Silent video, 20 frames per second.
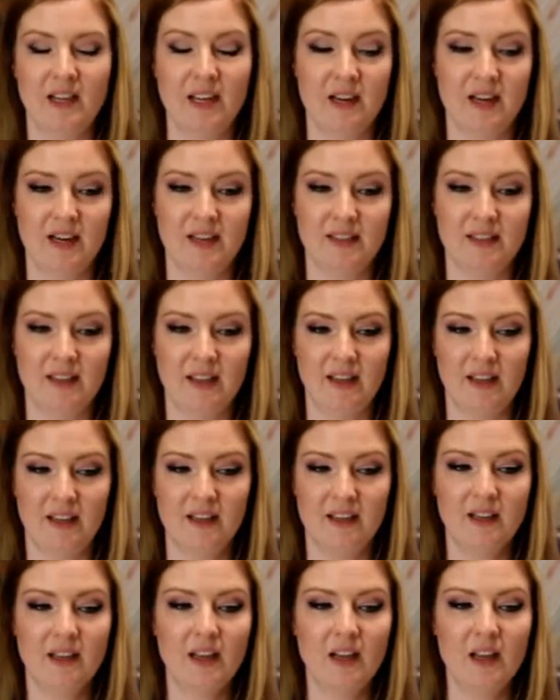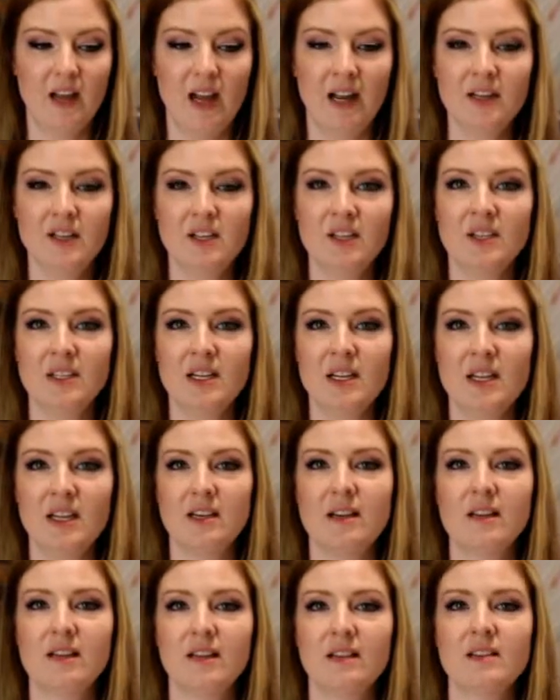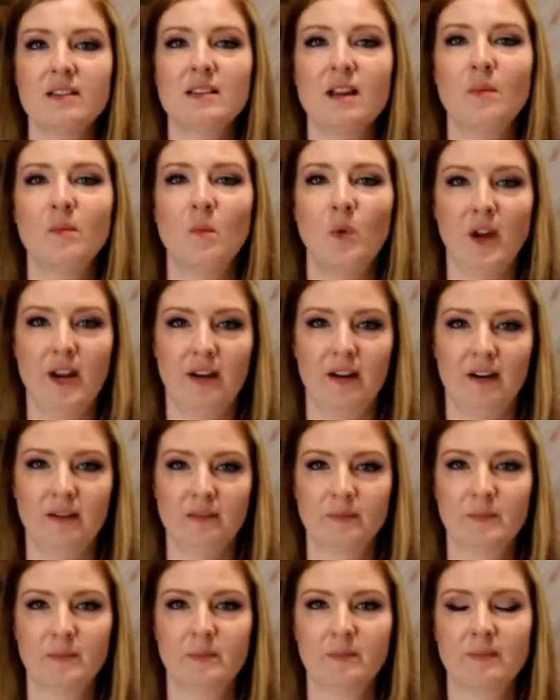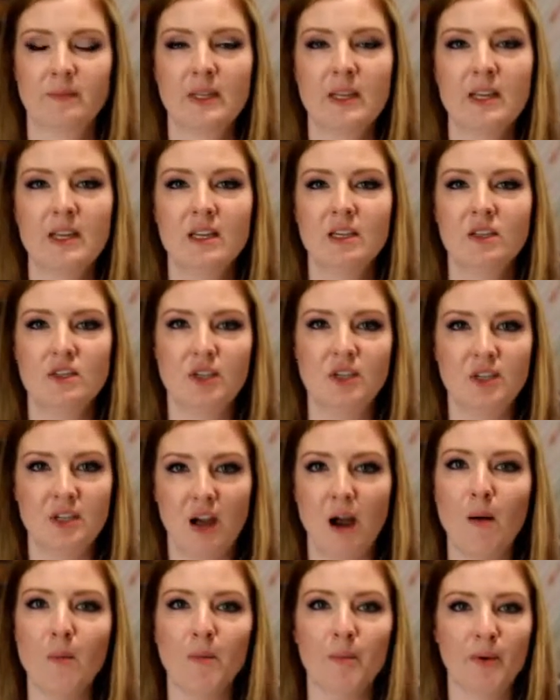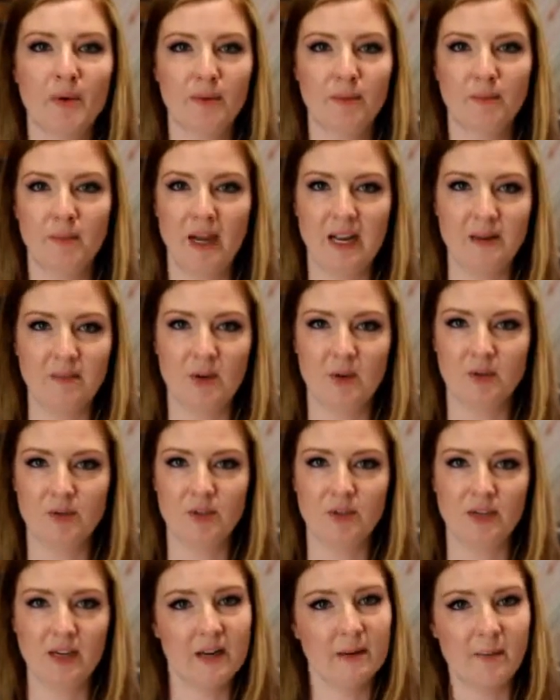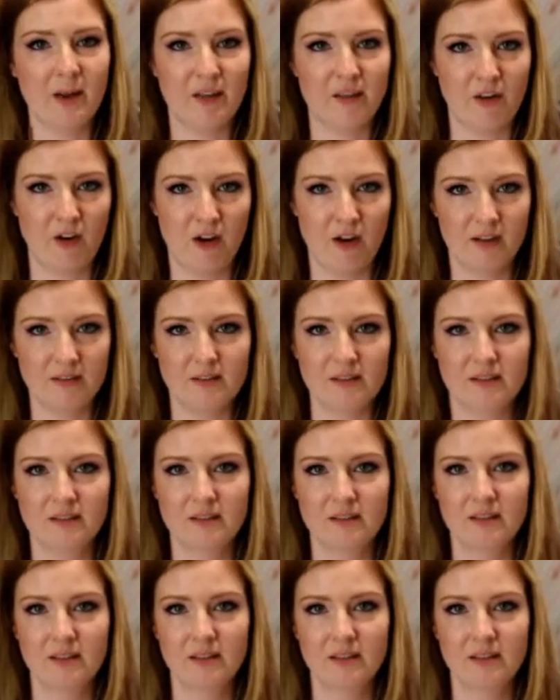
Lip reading: And I said, I just need somewhere to dump my emotion and my thoughts,